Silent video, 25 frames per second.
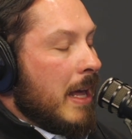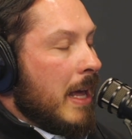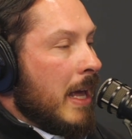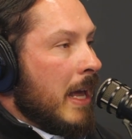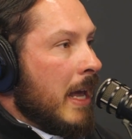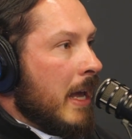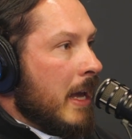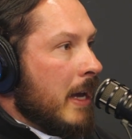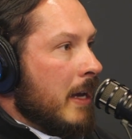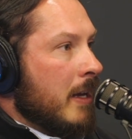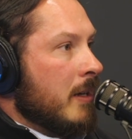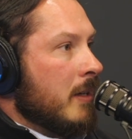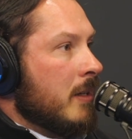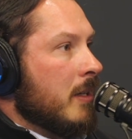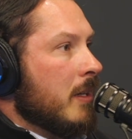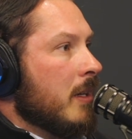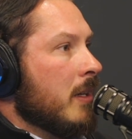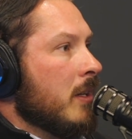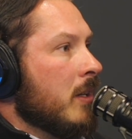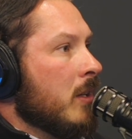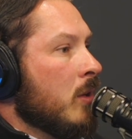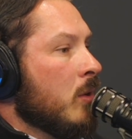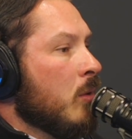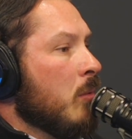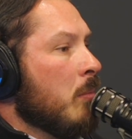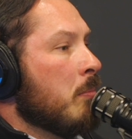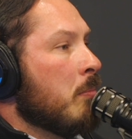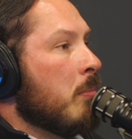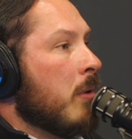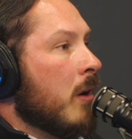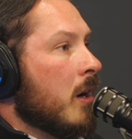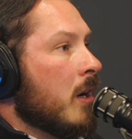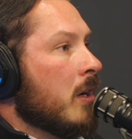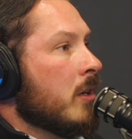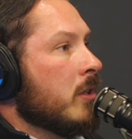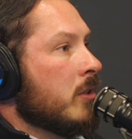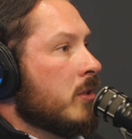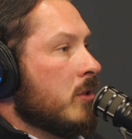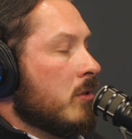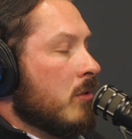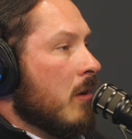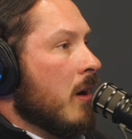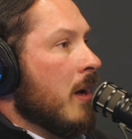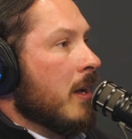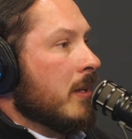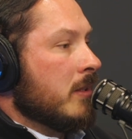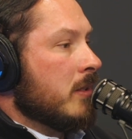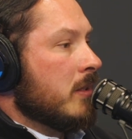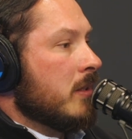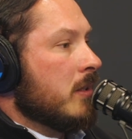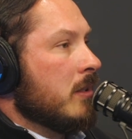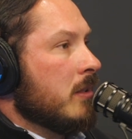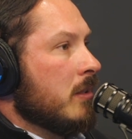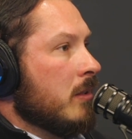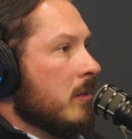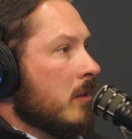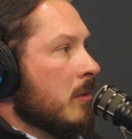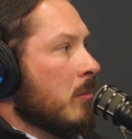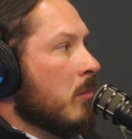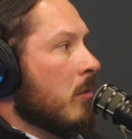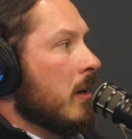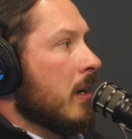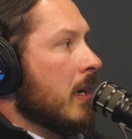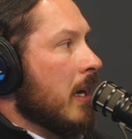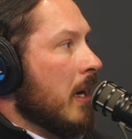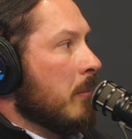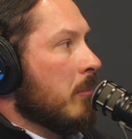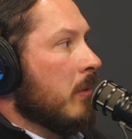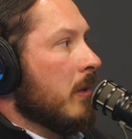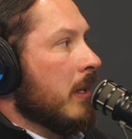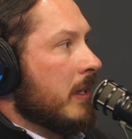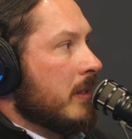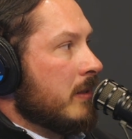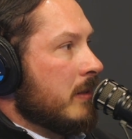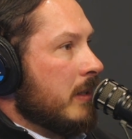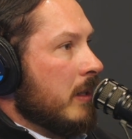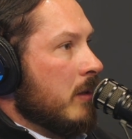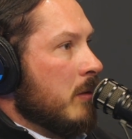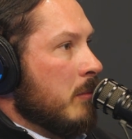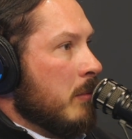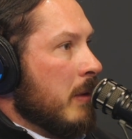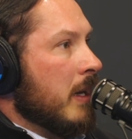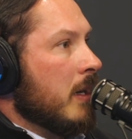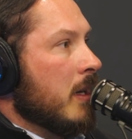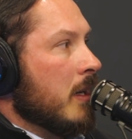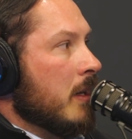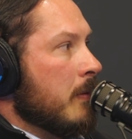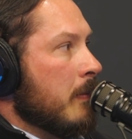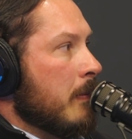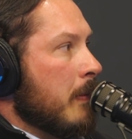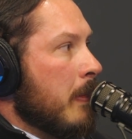And you burn trust the more complex that you make it.